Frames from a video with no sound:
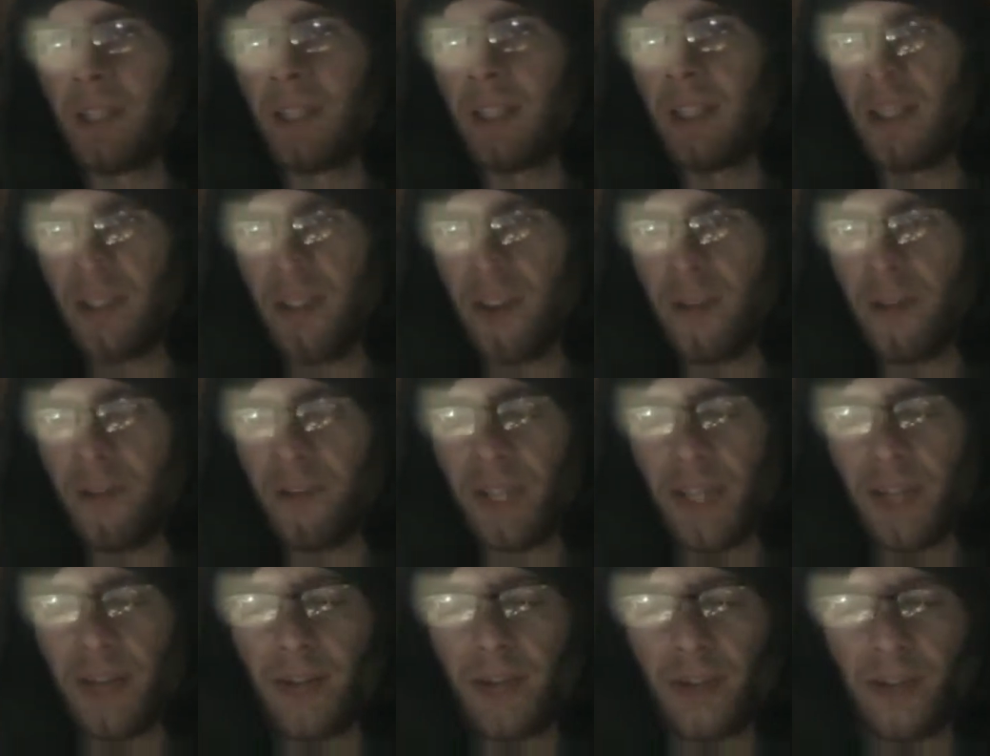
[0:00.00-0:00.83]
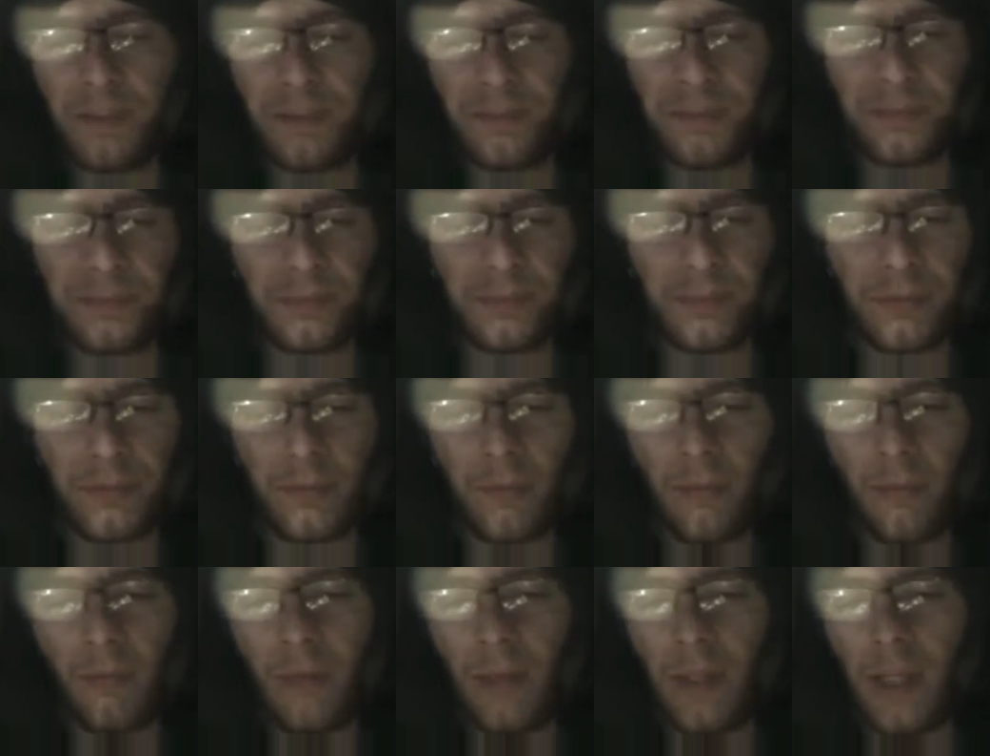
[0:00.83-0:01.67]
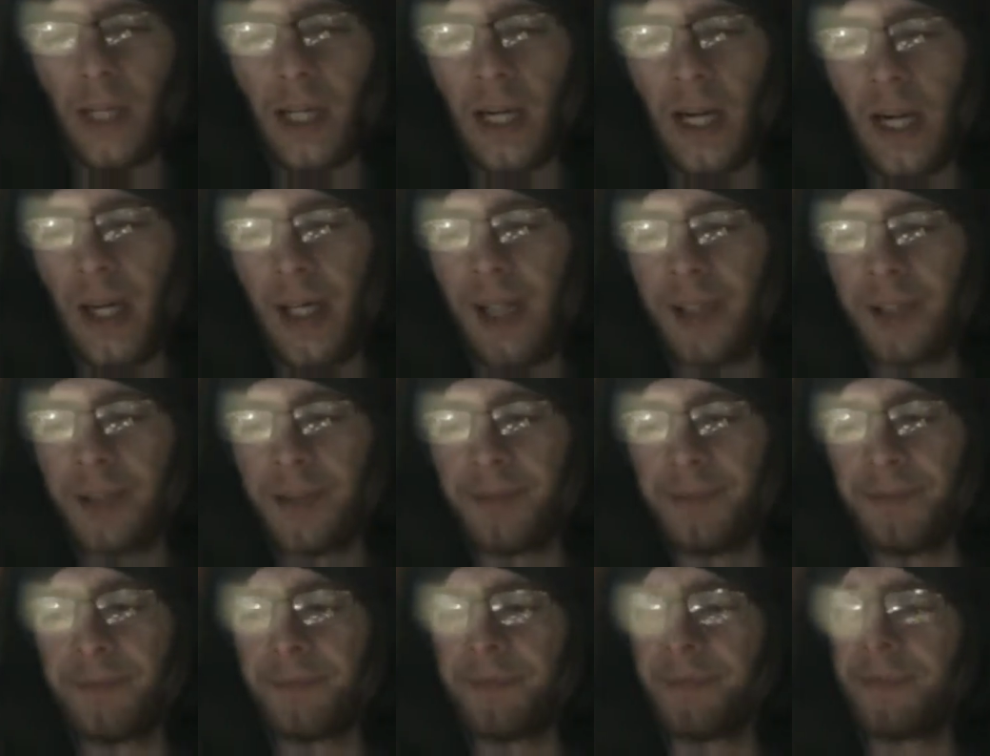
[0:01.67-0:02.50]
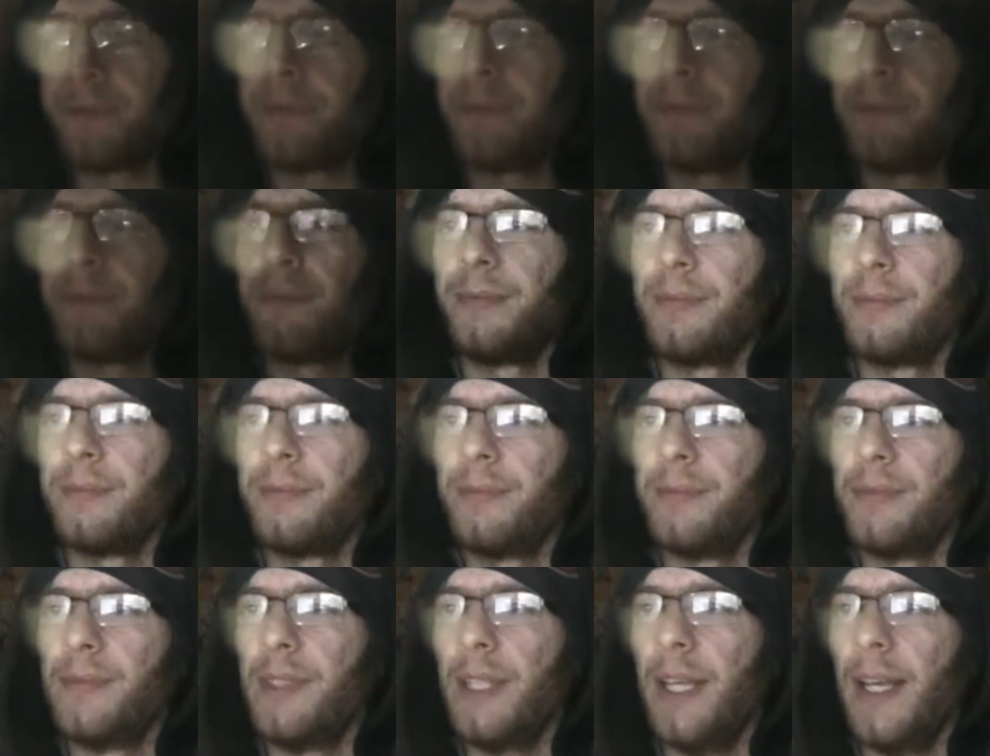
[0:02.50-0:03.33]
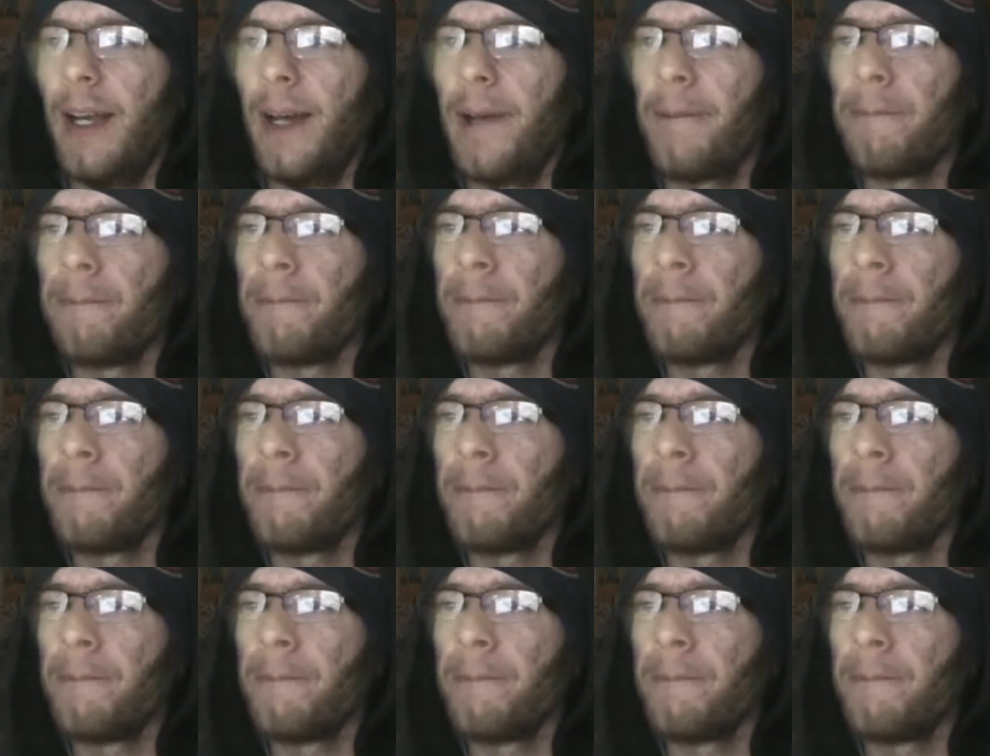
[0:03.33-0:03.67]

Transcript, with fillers: its own flavor. Um, yeah.